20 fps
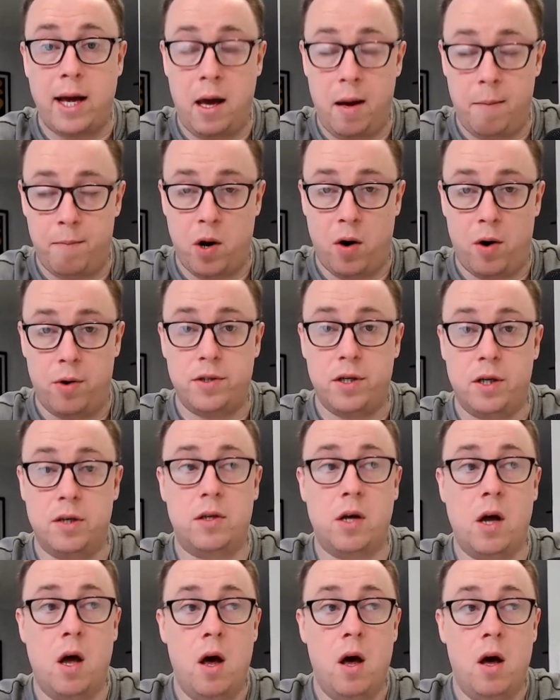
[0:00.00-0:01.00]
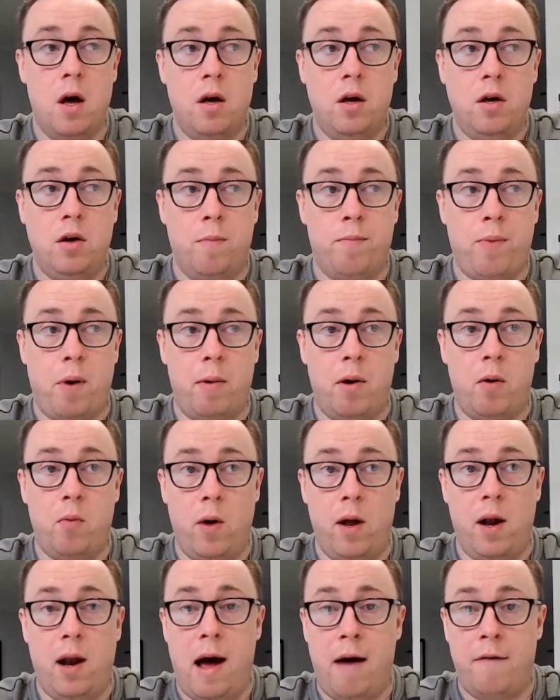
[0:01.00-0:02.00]
hypnosis, you probably
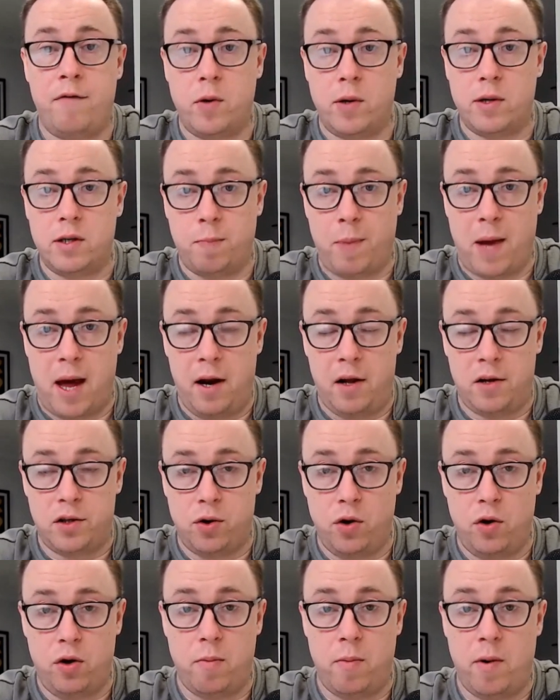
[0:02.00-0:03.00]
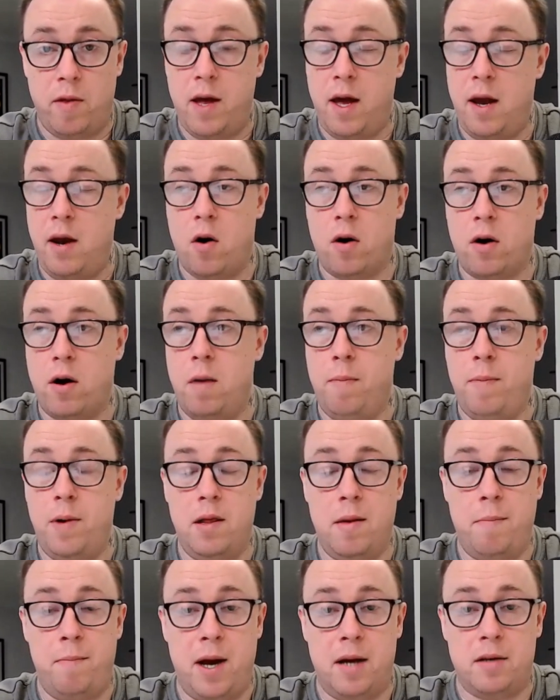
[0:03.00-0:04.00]
will have to explain it to them, and they're not going to be
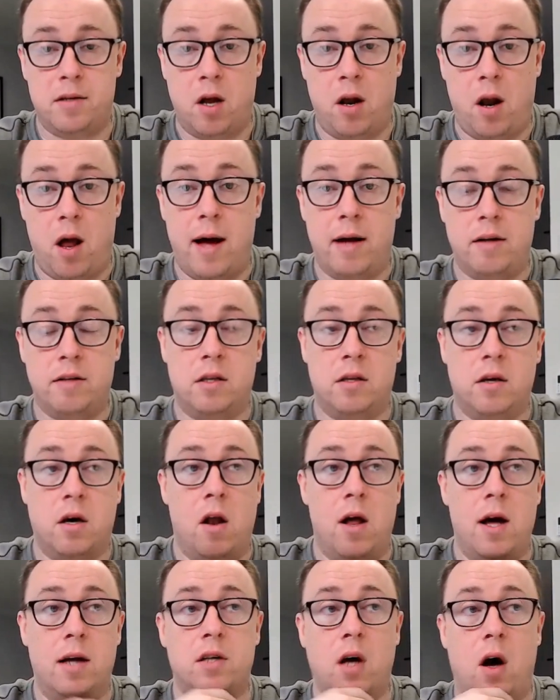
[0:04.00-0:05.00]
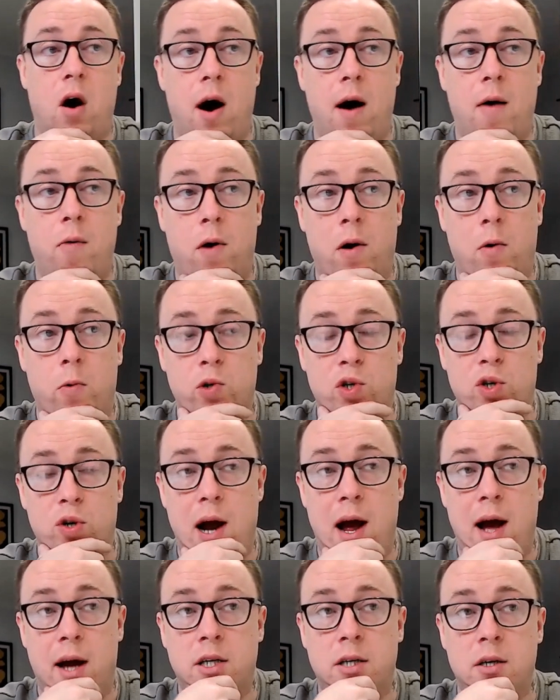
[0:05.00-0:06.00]
the best clients. The clients that I want to
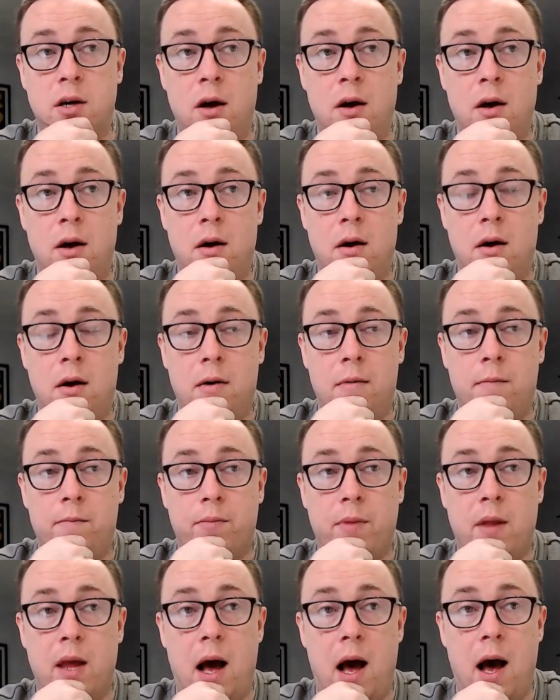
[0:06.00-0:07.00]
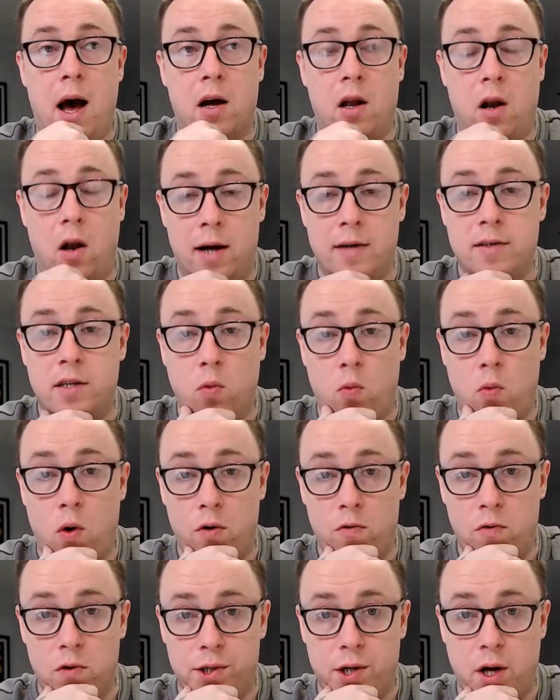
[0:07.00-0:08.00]
attract are clients that
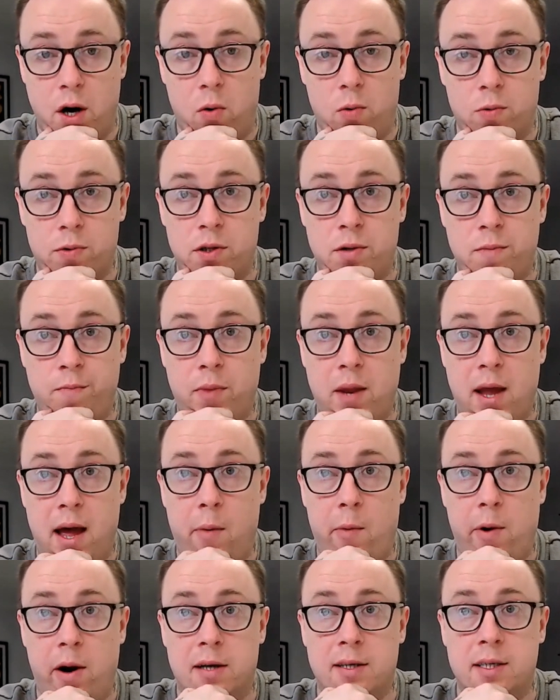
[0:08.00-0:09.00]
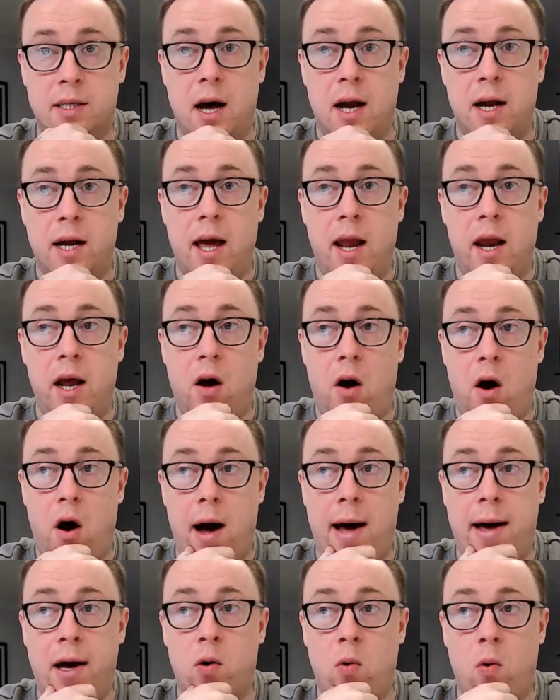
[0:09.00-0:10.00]
want results. And when I started getting
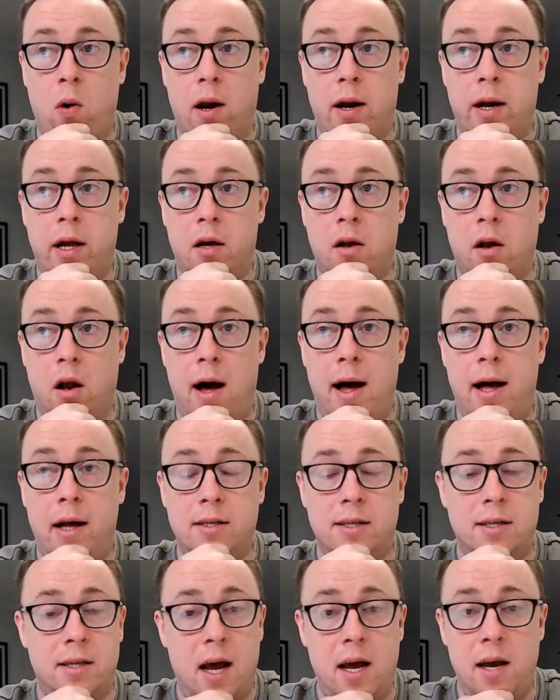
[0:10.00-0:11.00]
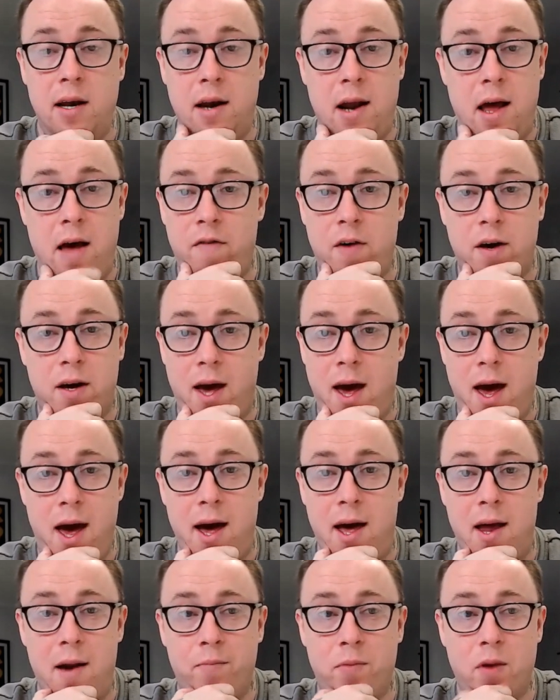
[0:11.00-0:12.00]
higher quality clients, they never
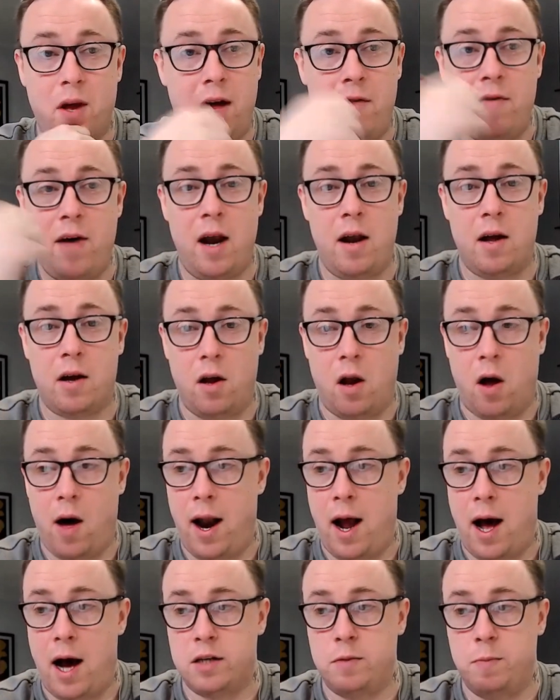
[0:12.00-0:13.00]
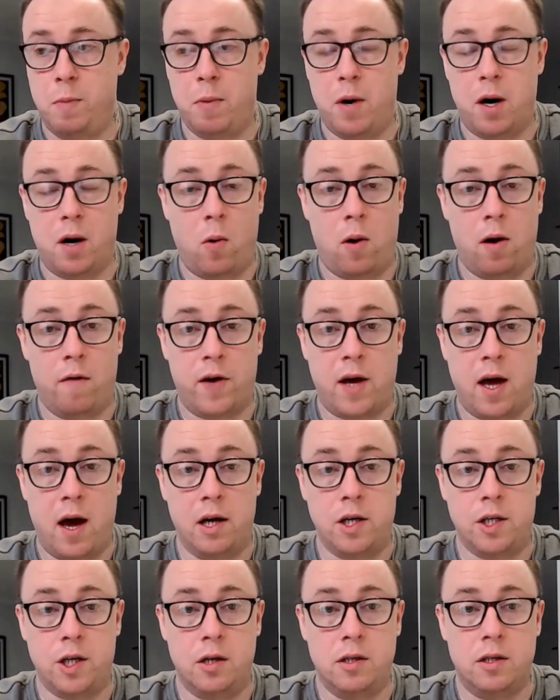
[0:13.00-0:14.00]
cared. I never had a client ask me my
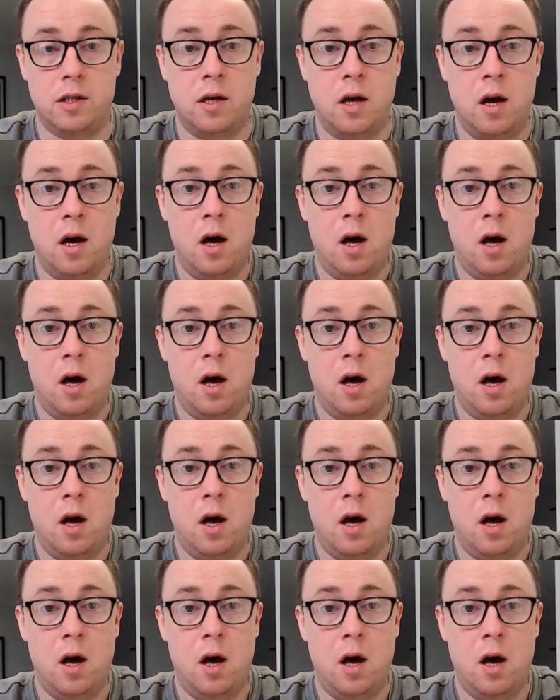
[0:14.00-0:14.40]
qualifications,